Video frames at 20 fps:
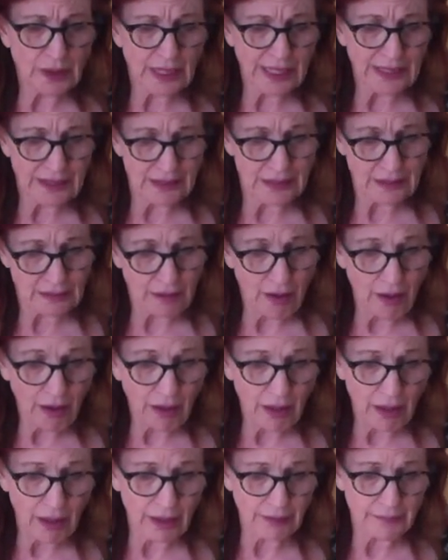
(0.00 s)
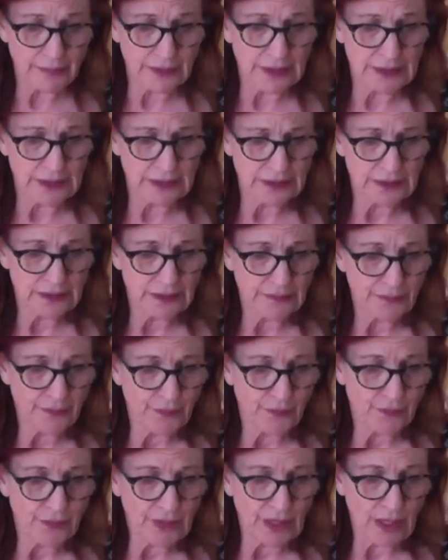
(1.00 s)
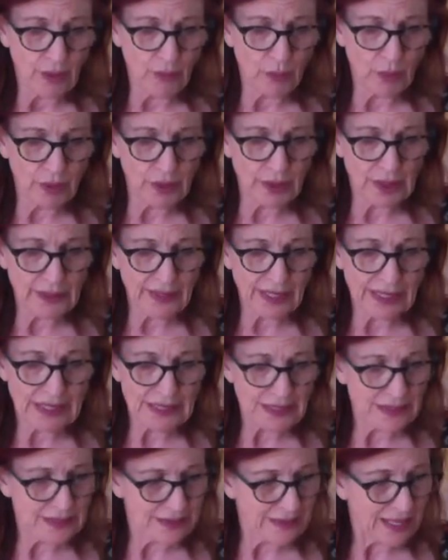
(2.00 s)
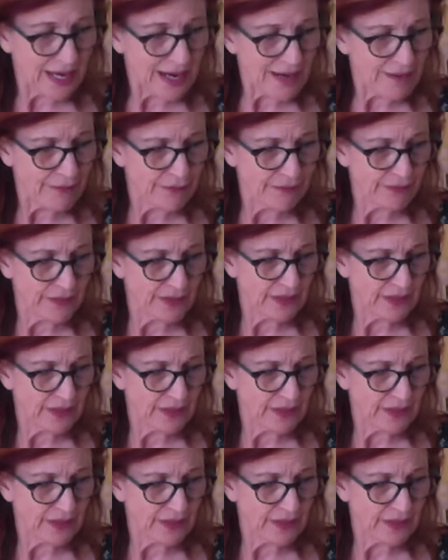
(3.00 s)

that is calm, a world that is safe,